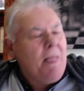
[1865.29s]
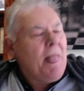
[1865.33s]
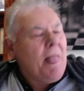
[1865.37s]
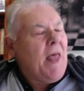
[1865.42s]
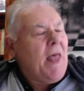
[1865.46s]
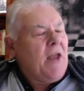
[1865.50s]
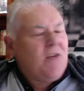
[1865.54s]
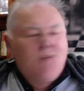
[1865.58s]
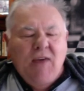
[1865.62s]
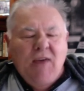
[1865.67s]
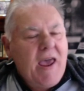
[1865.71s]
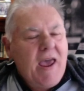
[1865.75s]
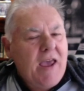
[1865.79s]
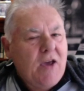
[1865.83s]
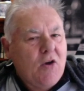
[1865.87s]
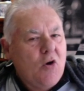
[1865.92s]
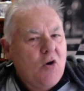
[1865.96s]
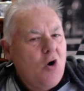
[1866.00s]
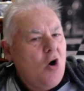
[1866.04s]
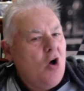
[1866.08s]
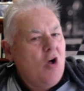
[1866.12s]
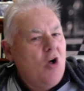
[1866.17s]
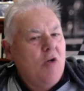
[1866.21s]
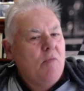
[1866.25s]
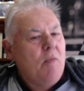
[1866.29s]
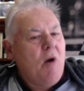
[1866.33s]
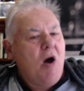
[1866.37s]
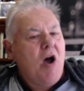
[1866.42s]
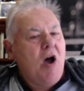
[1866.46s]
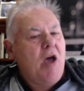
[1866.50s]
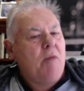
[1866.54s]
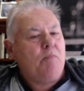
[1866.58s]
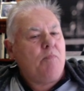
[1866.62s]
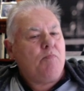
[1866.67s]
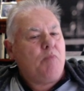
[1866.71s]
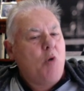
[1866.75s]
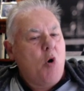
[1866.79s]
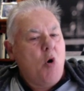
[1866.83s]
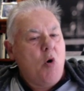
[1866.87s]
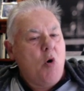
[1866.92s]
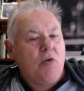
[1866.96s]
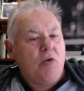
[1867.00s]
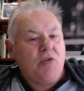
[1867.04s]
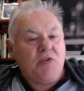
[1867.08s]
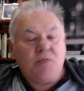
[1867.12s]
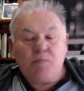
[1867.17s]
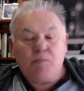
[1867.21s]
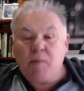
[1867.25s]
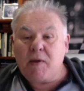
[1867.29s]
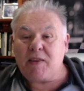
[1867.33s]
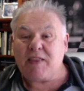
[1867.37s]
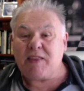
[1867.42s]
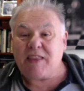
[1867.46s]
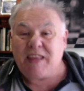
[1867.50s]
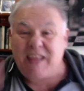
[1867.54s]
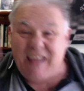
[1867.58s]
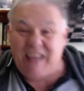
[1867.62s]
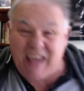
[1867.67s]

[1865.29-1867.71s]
Take all my pawns. But the